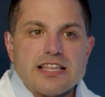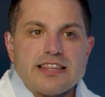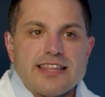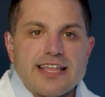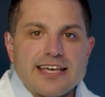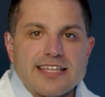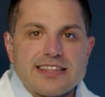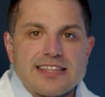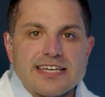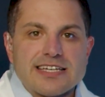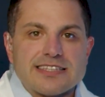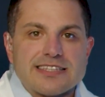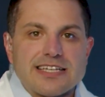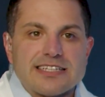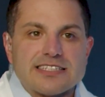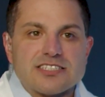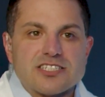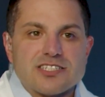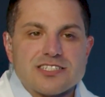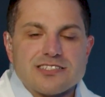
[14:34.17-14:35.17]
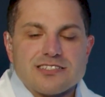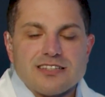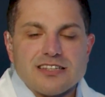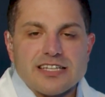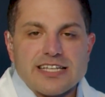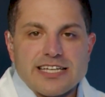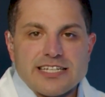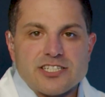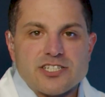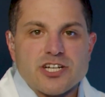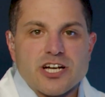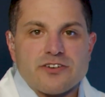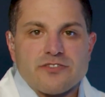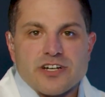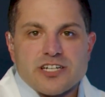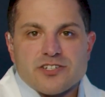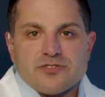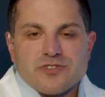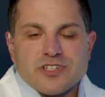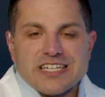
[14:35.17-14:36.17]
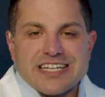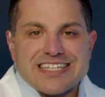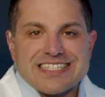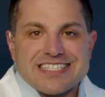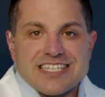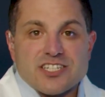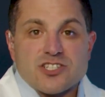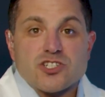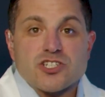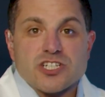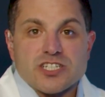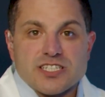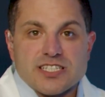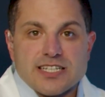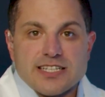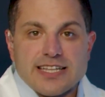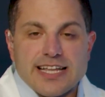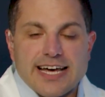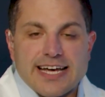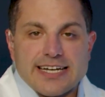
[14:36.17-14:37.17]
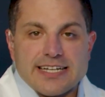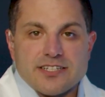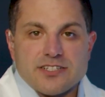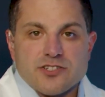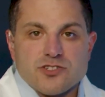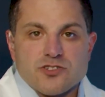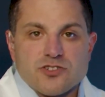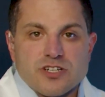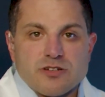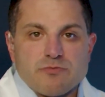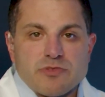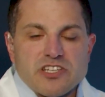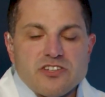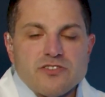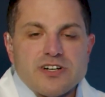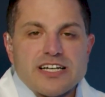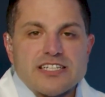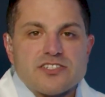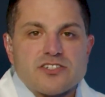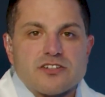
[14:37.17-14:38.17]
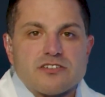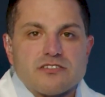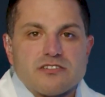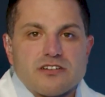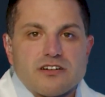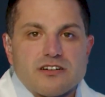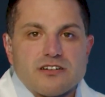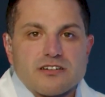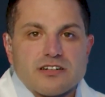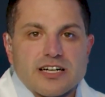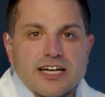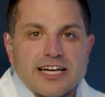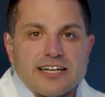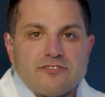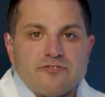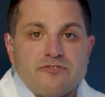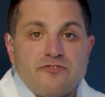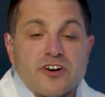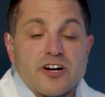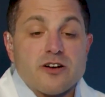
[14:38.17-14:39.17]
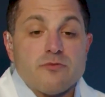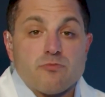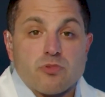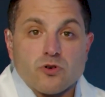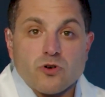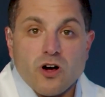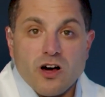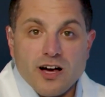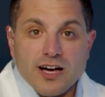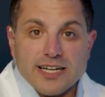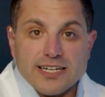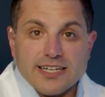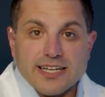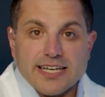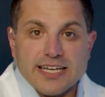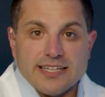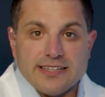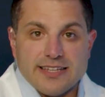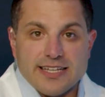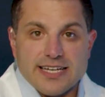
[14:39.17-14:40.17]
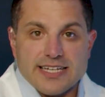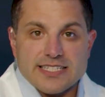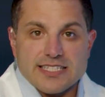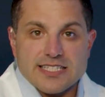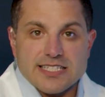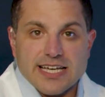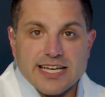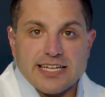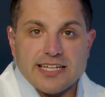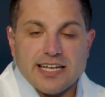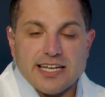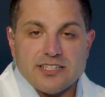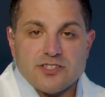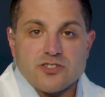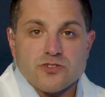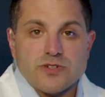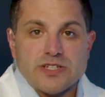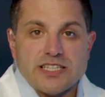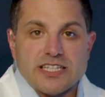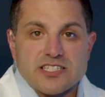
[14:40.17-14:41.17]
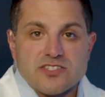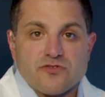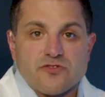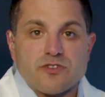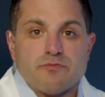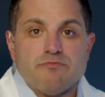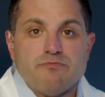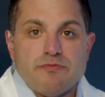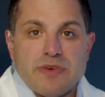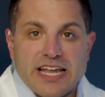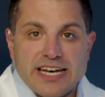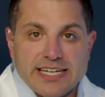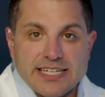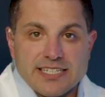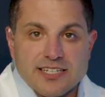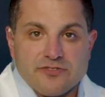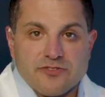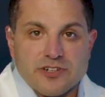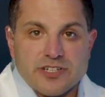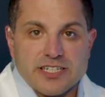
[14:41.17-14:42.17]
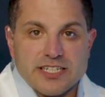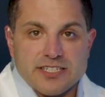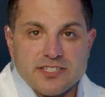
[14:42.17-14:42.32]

They think that lead generation really exists just in that industry. But you guys are kind of very broad in this and doing this for many different